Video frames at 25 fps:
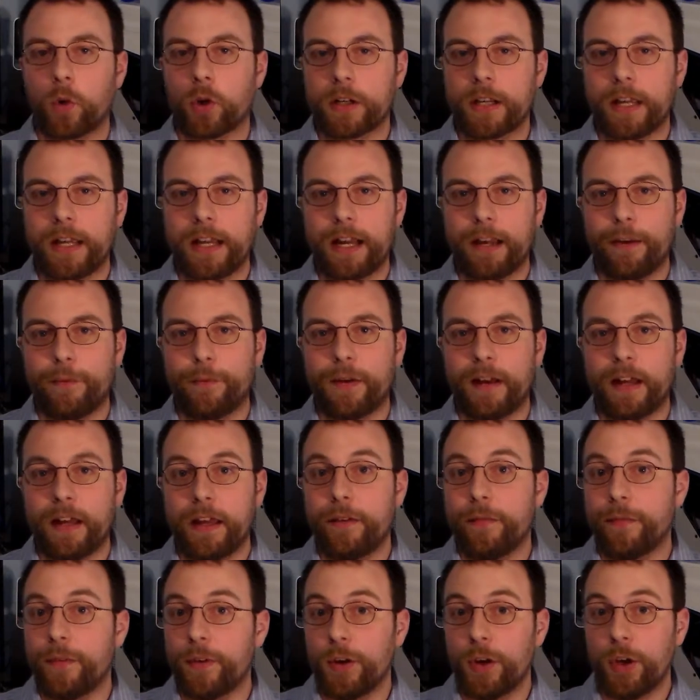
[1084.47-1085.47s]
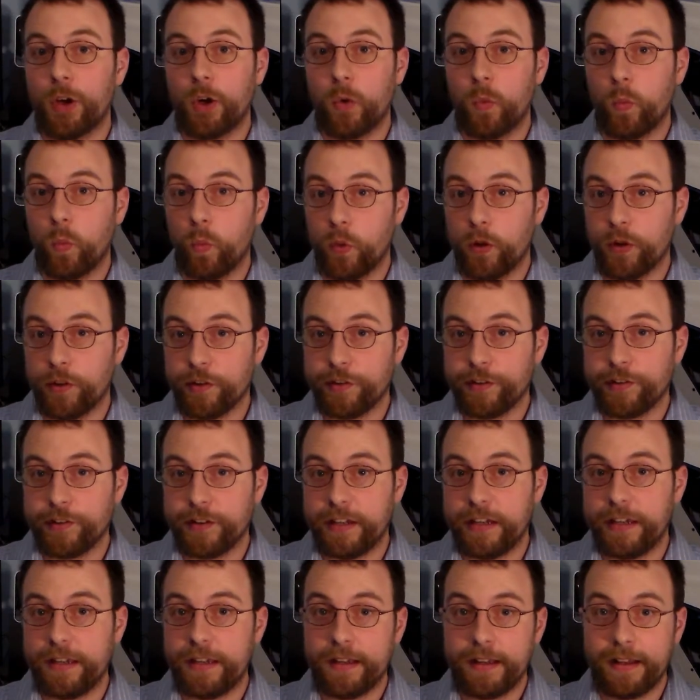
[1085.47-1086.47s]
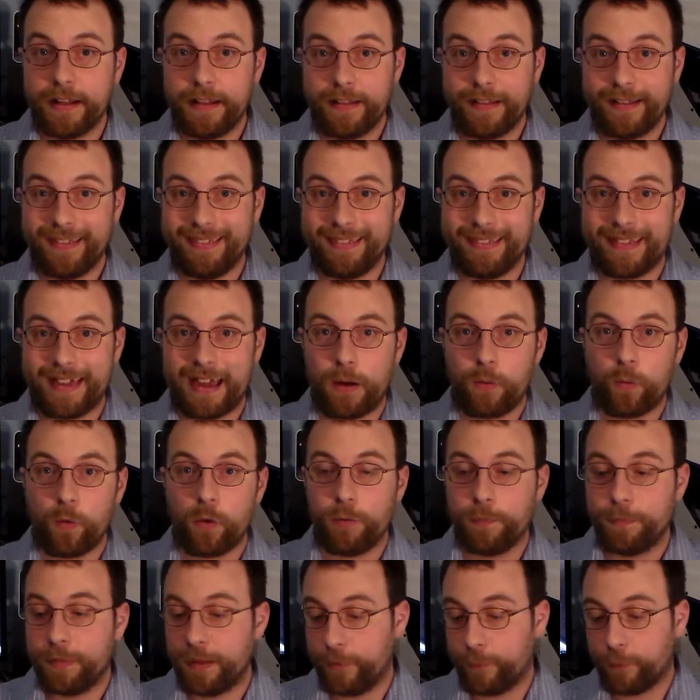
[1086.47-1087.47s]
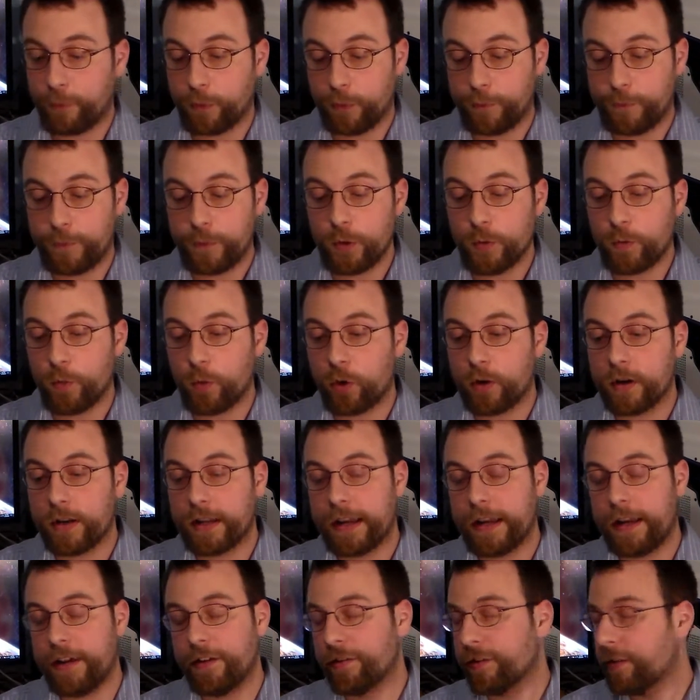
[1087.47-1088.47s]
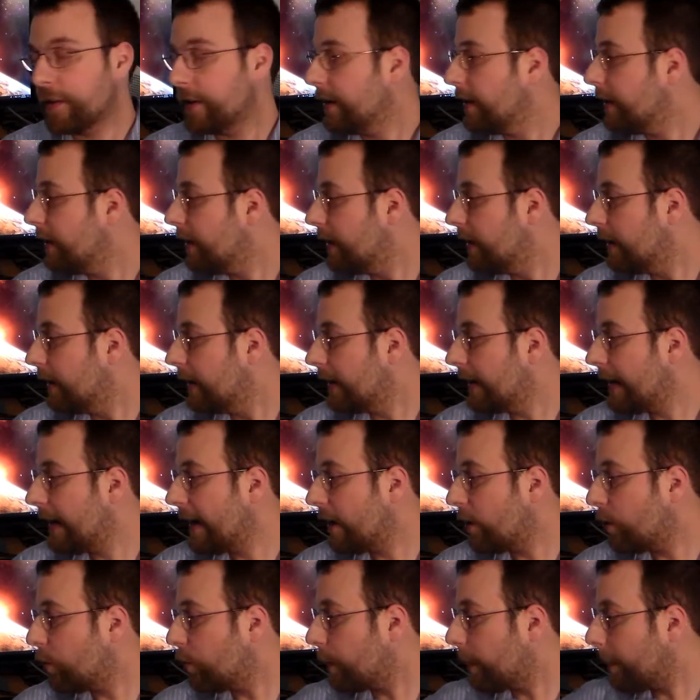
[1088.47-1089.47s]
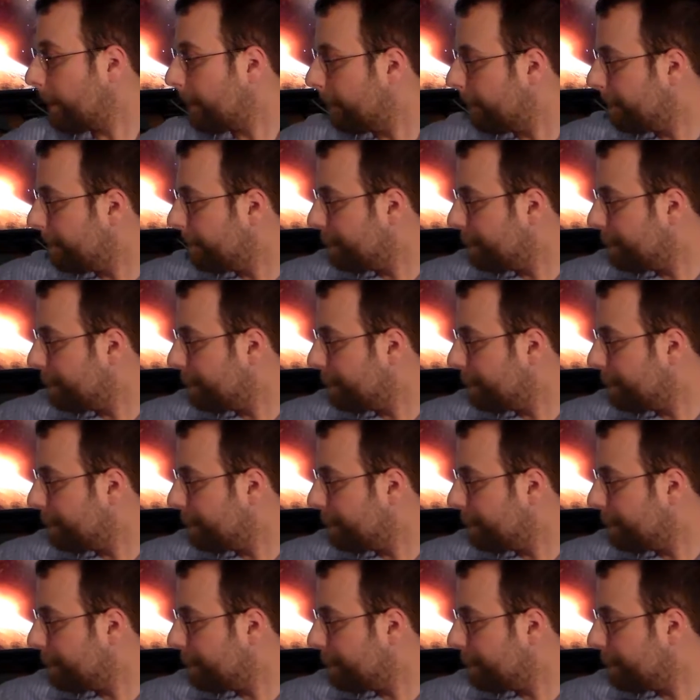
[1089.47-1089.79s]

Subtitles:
a working i5. We'll see. That won't be for a few more days. Now,